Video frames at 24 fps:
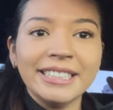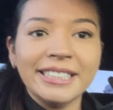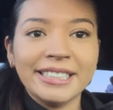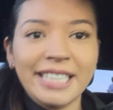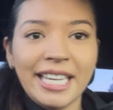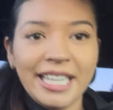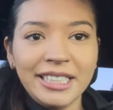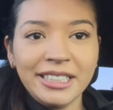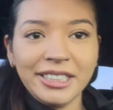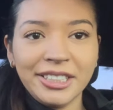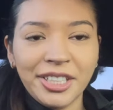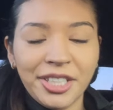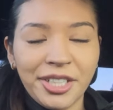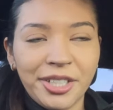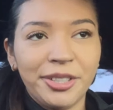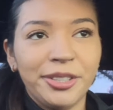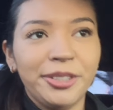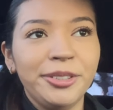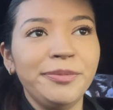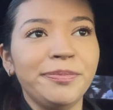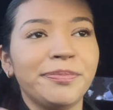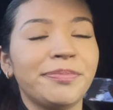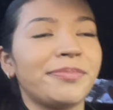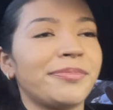day
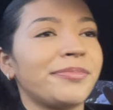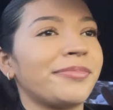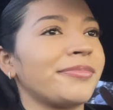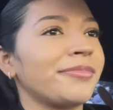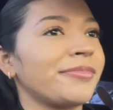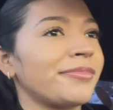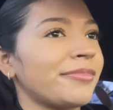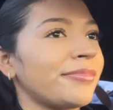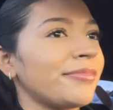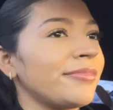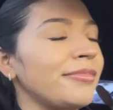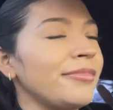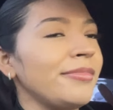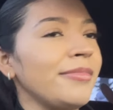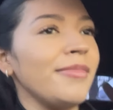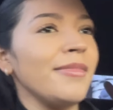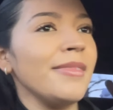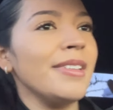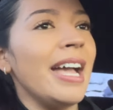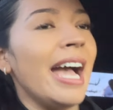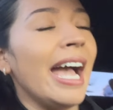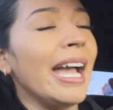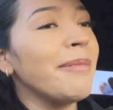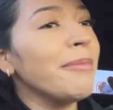two.
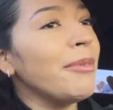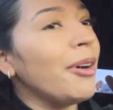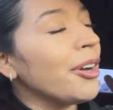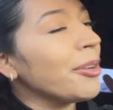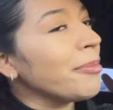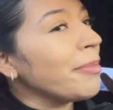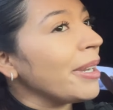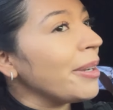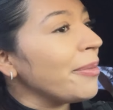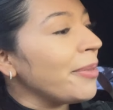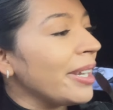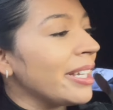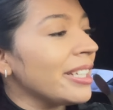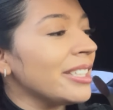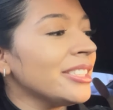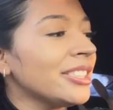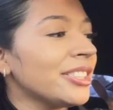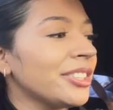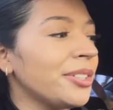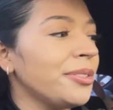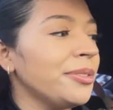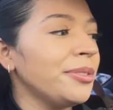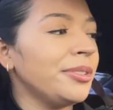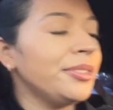I'm on my way to
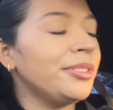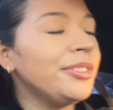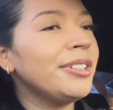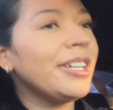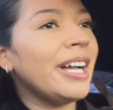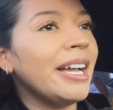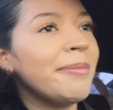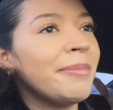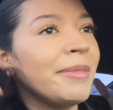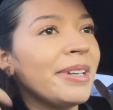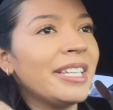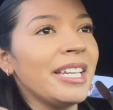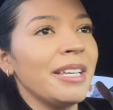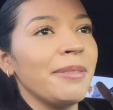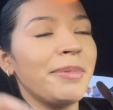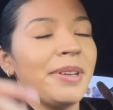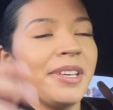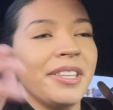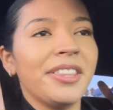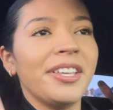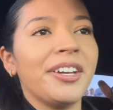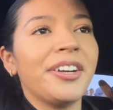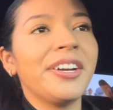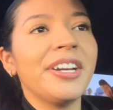school. I'm gonna
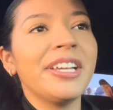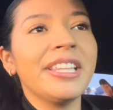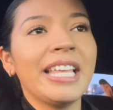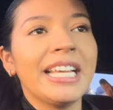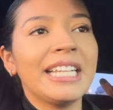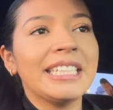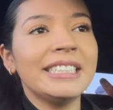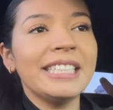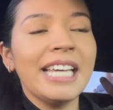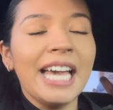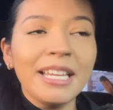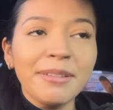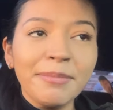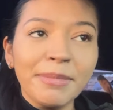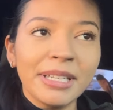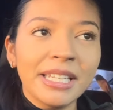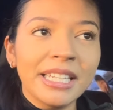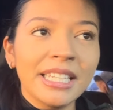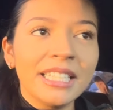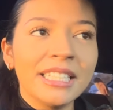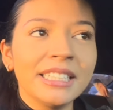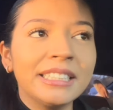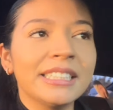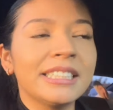be there in like 10
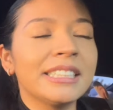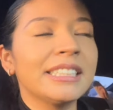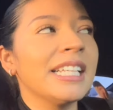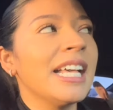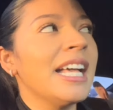minutes.